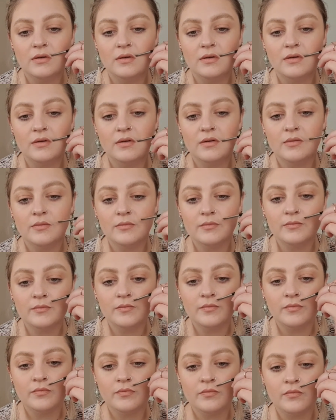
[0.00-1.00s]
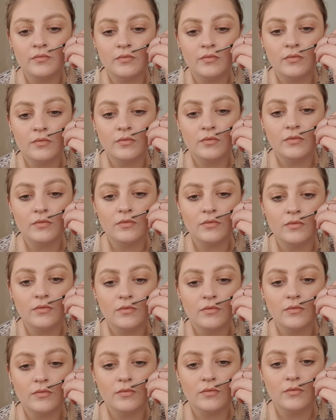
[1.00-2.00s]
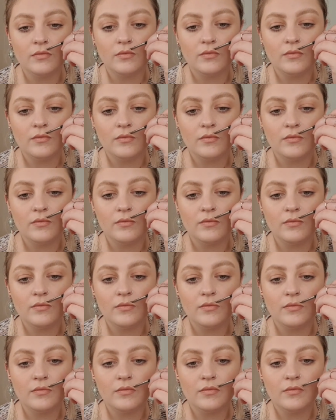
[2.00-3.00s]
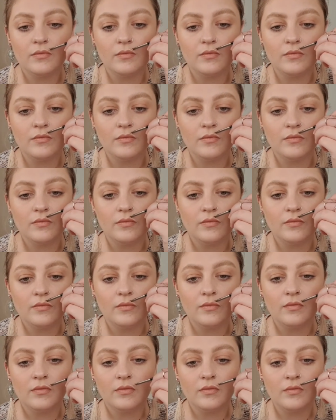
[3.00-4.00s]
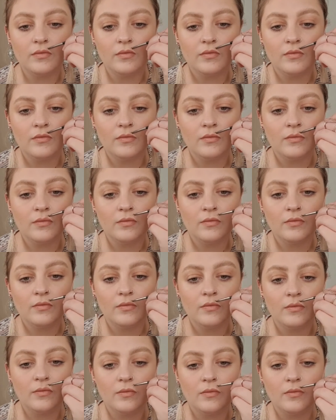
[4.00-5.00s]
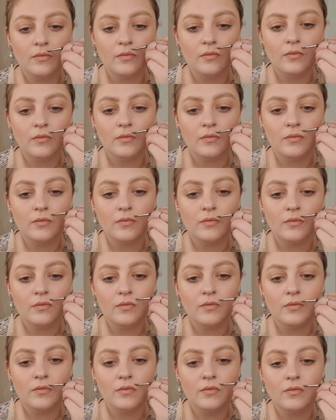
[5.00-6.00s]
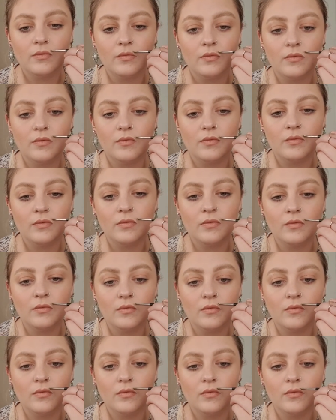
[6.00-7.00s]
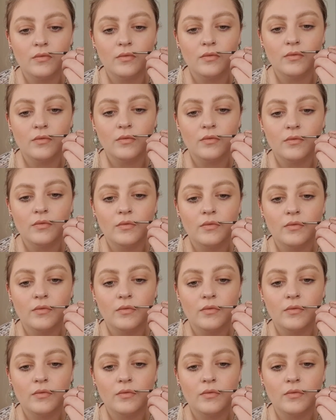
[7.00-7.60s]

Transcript: No one is speaking in this clip.